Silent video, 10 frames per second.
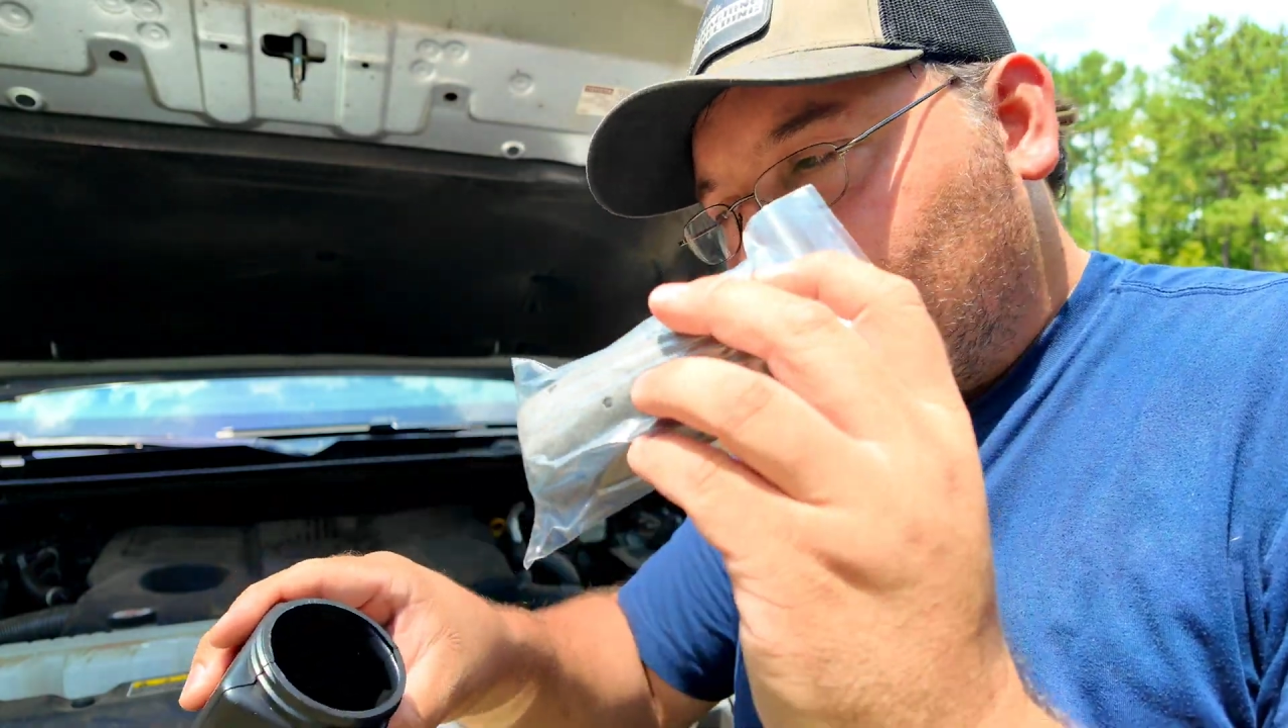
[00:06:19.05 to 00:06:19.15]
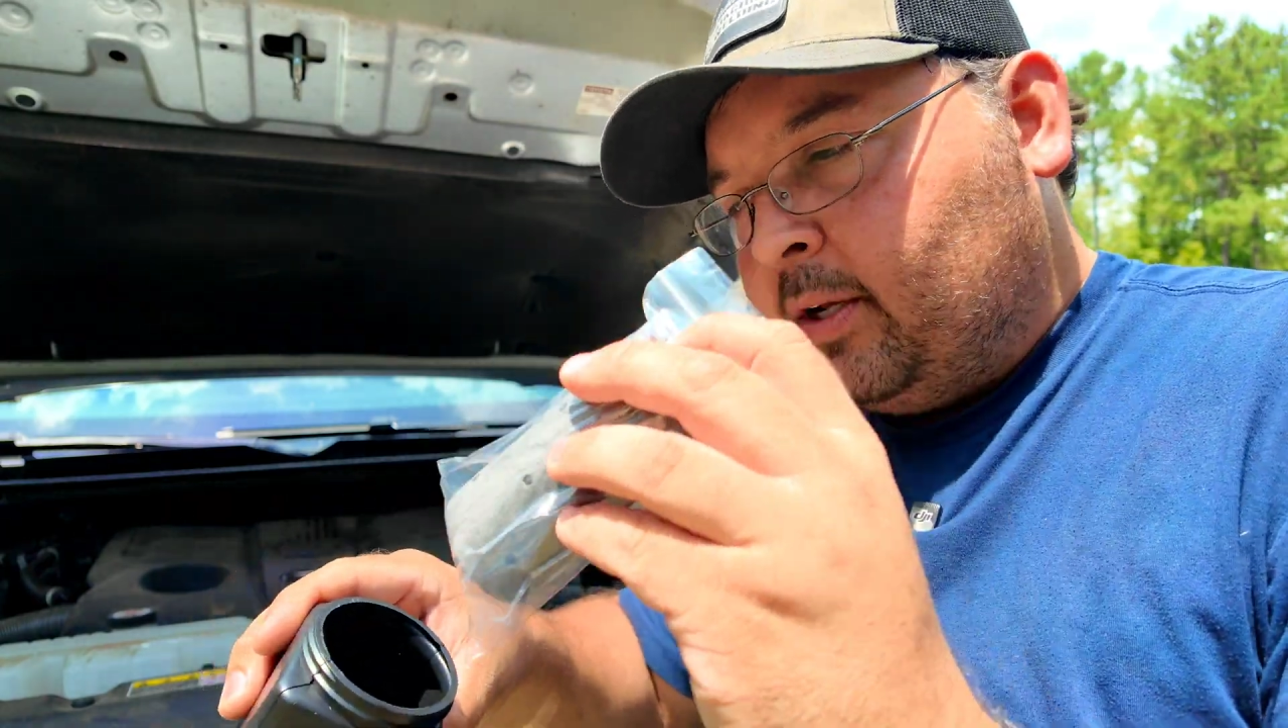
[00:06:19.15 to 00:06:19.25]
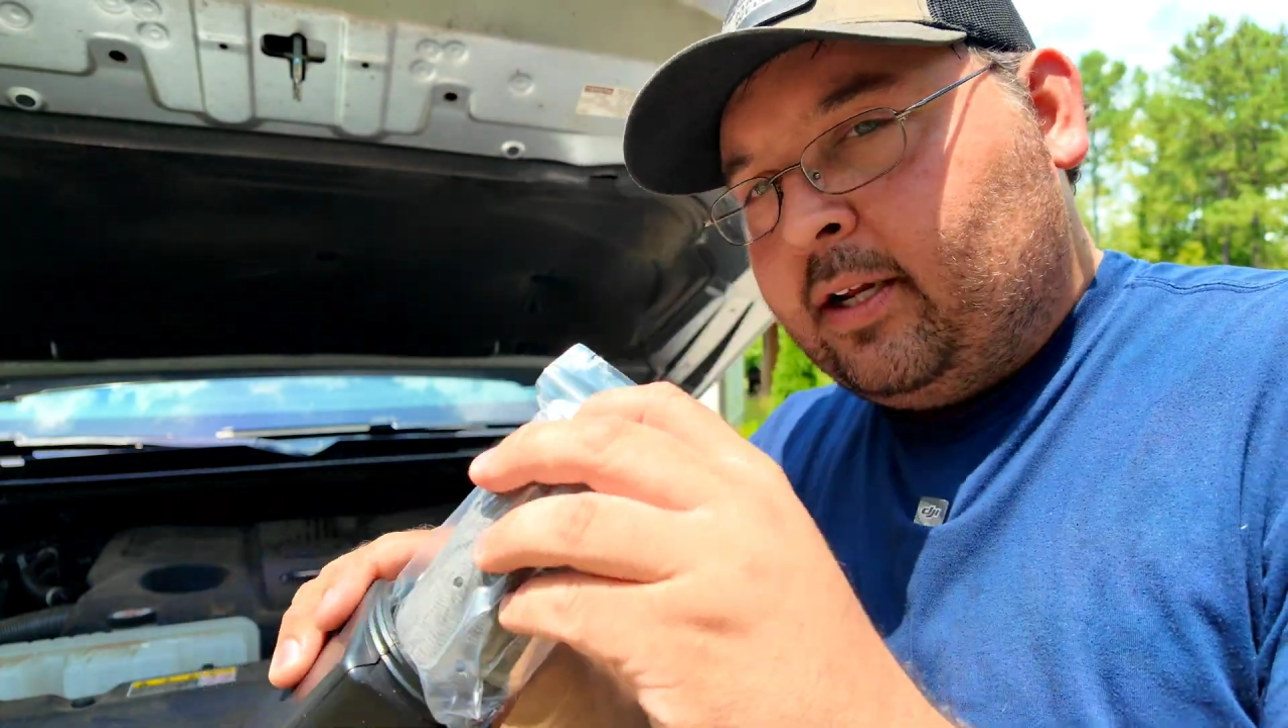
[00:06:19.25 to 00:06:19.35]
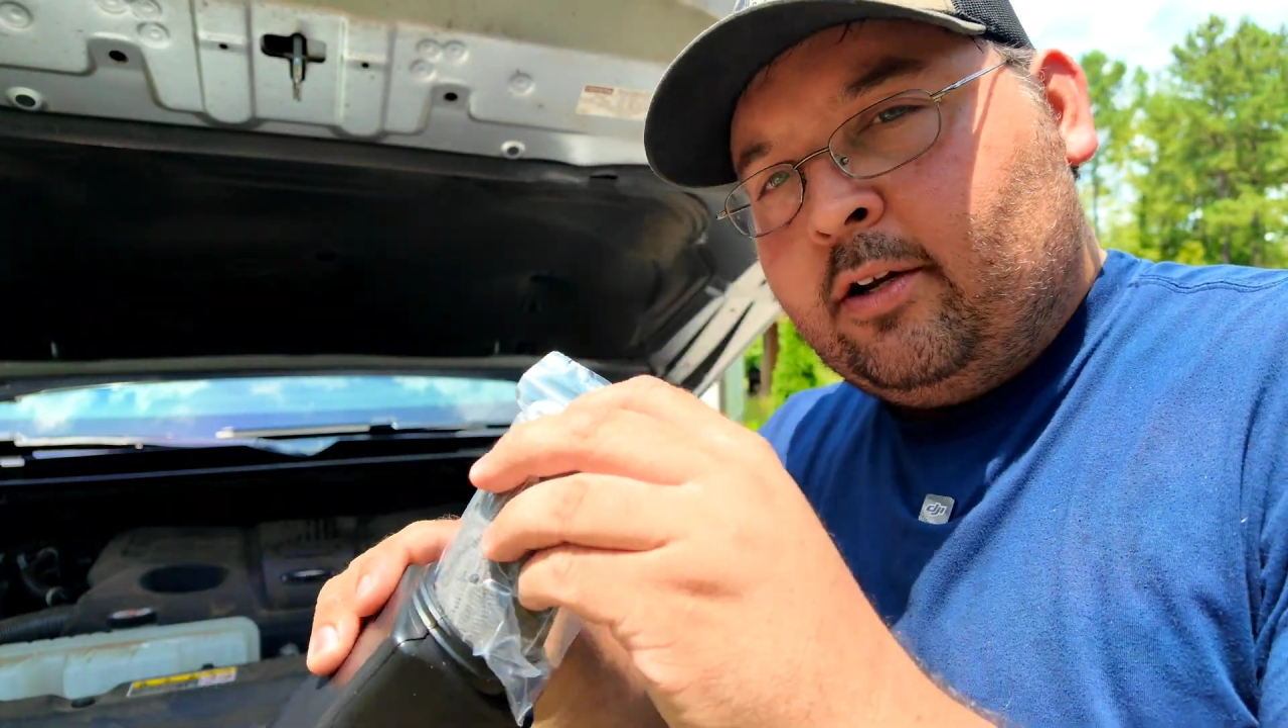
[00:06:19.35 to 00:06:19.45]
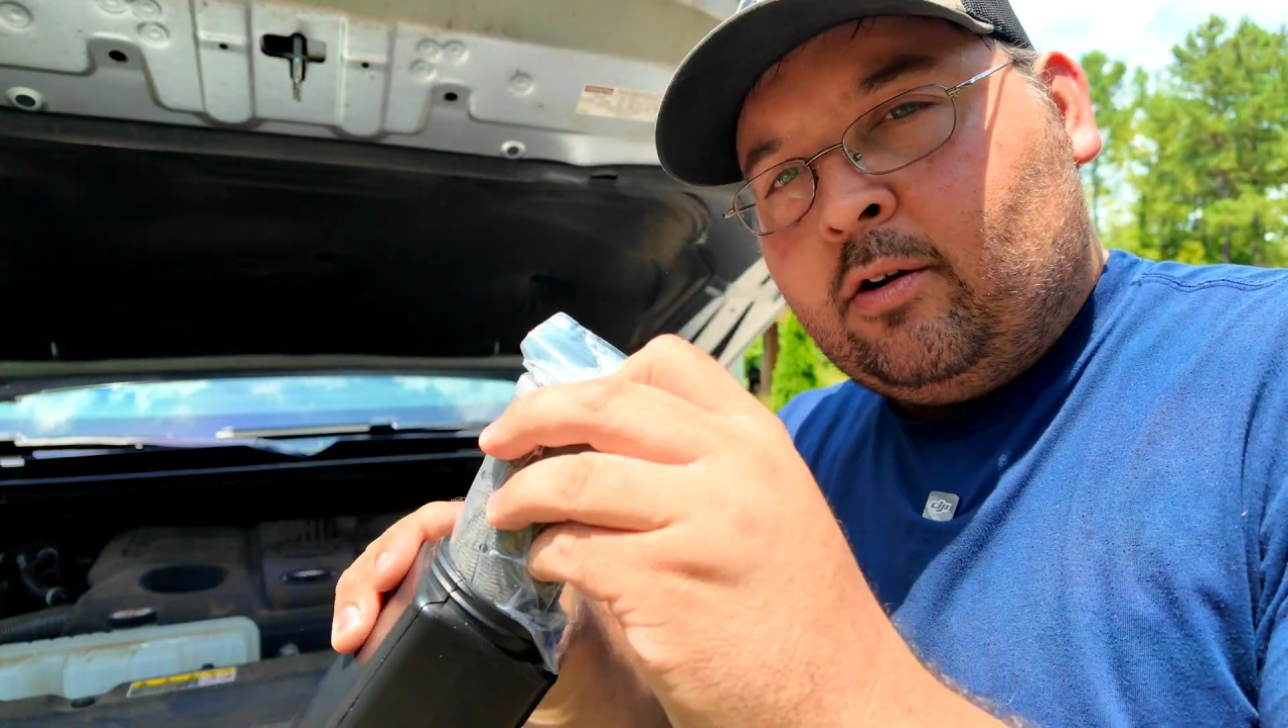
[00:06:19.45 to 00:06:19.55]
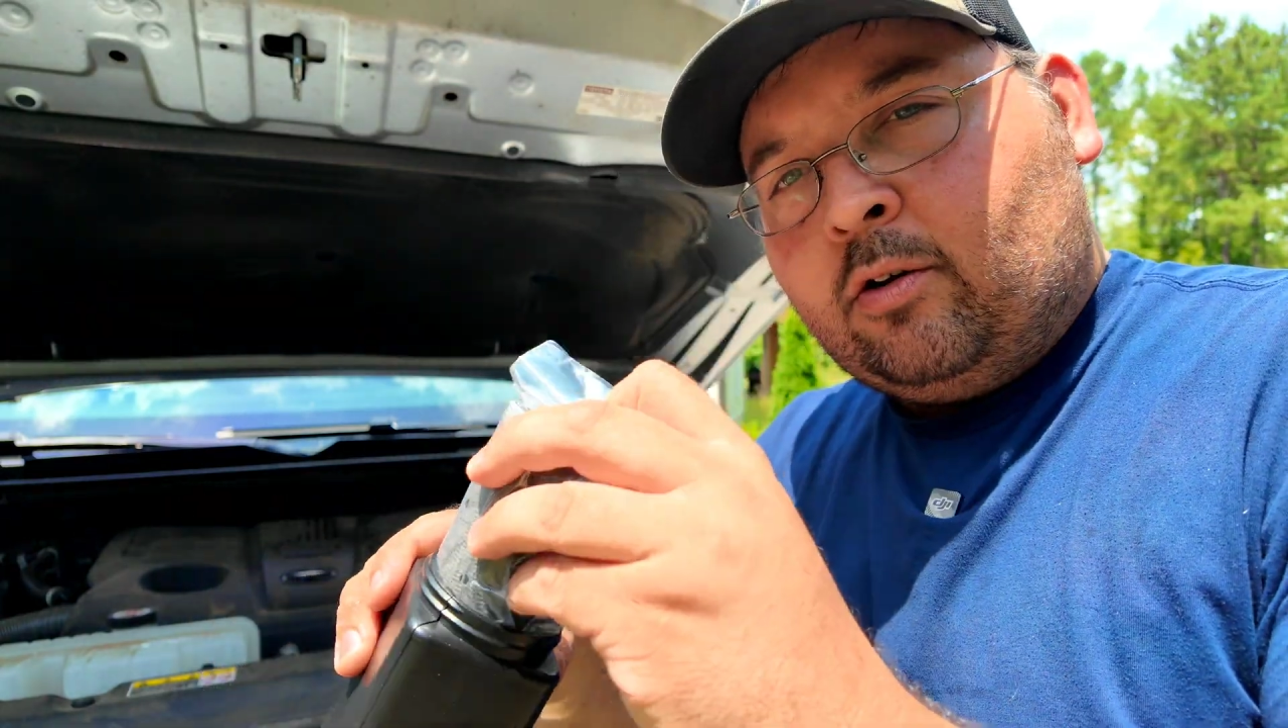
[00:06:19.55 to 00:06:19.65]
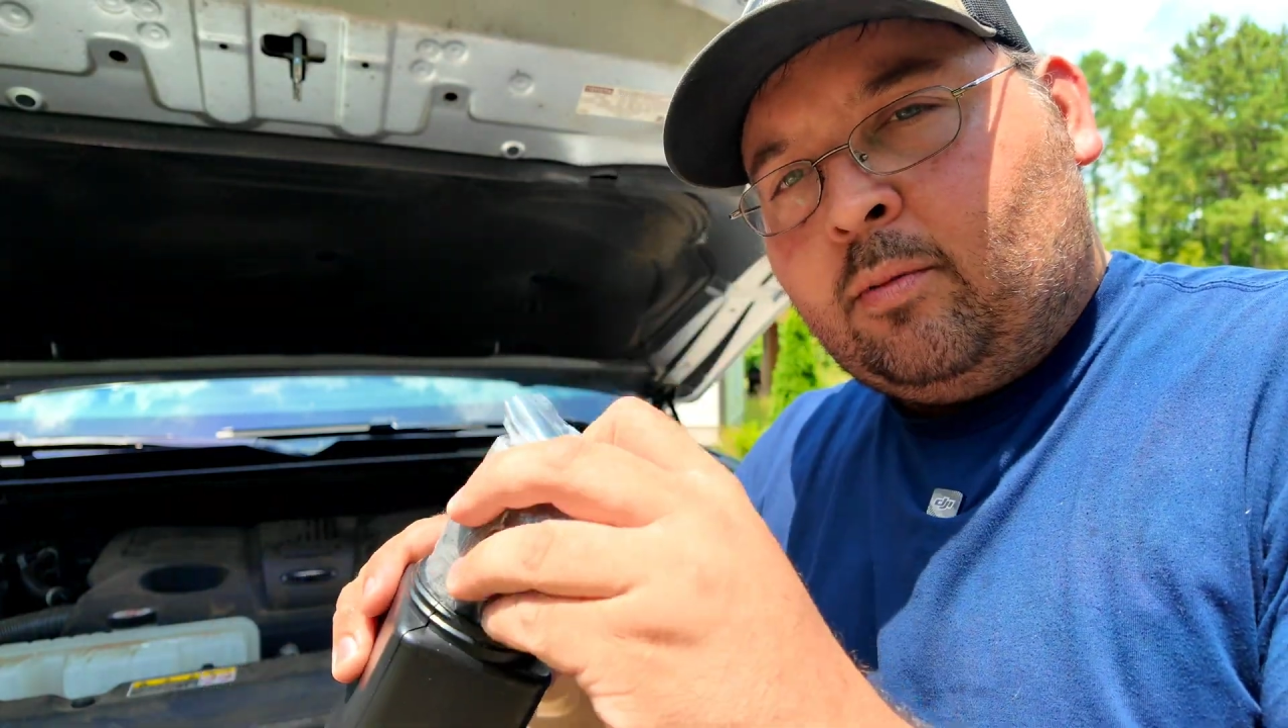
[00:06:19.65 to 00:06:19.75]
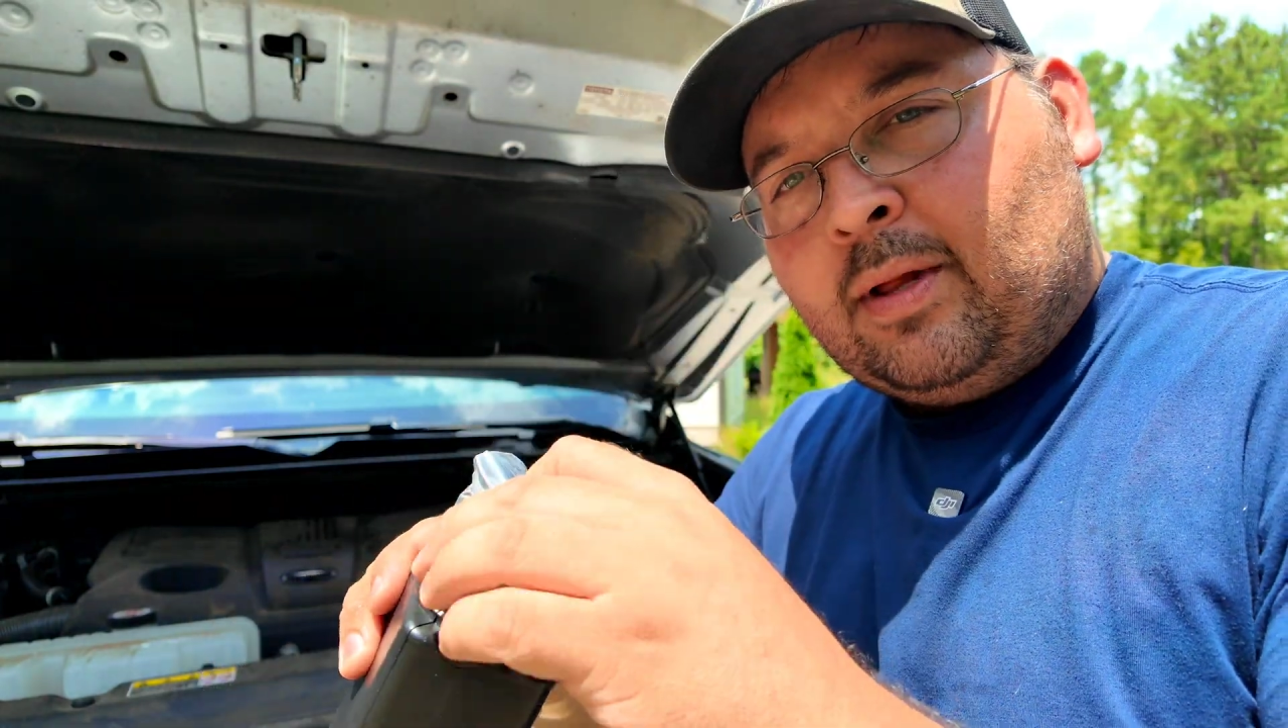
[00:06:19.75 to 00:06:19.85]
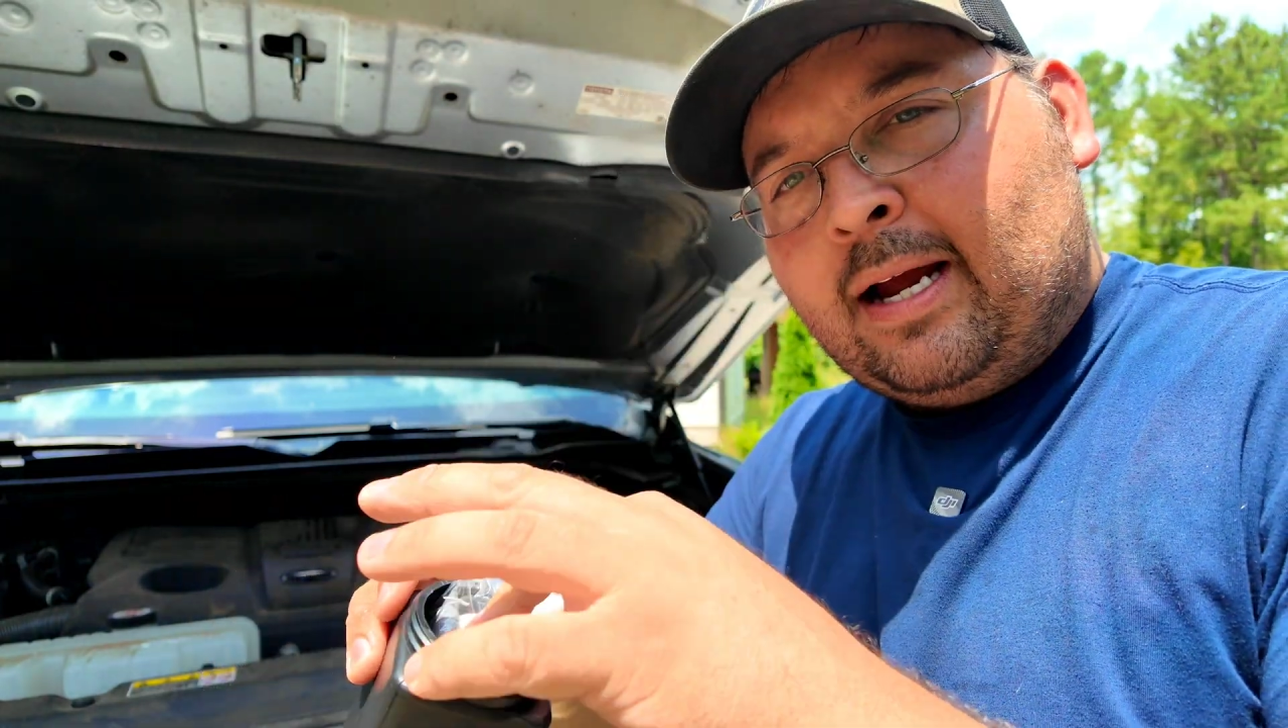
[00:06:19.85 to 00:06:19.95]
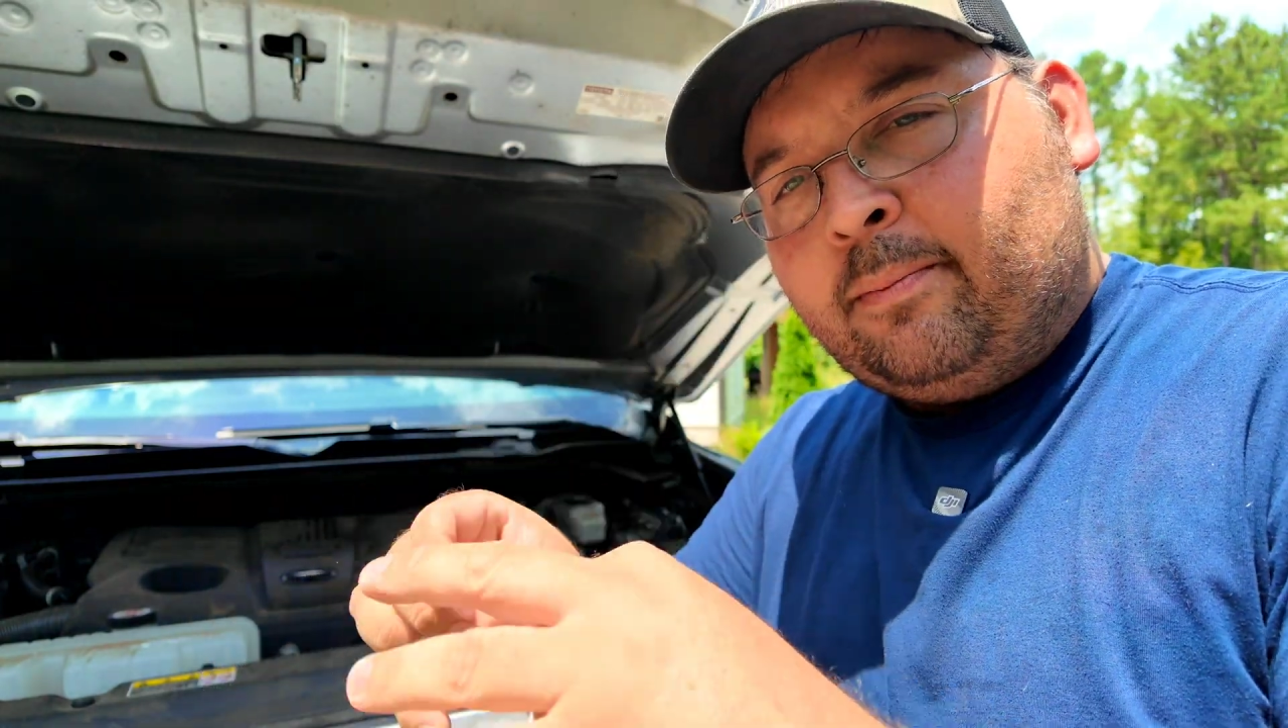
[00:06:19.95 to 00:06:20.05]
put it in your
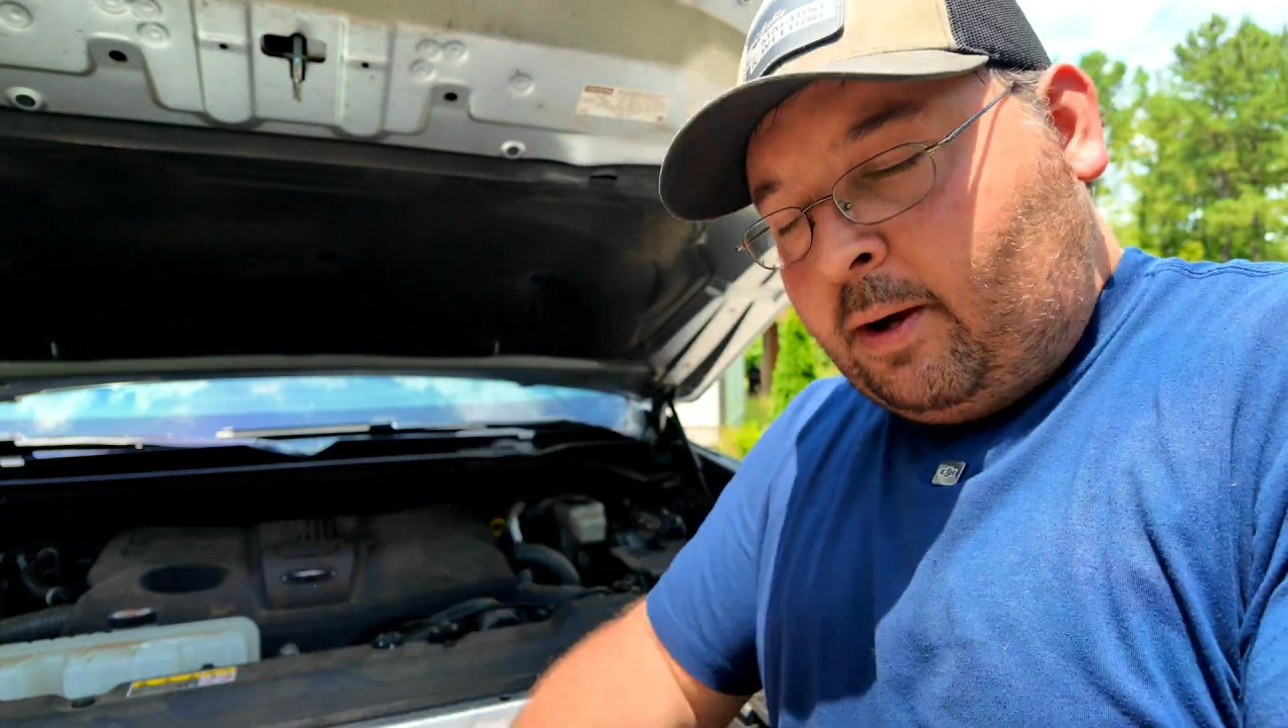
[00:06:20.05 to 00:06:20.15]
little black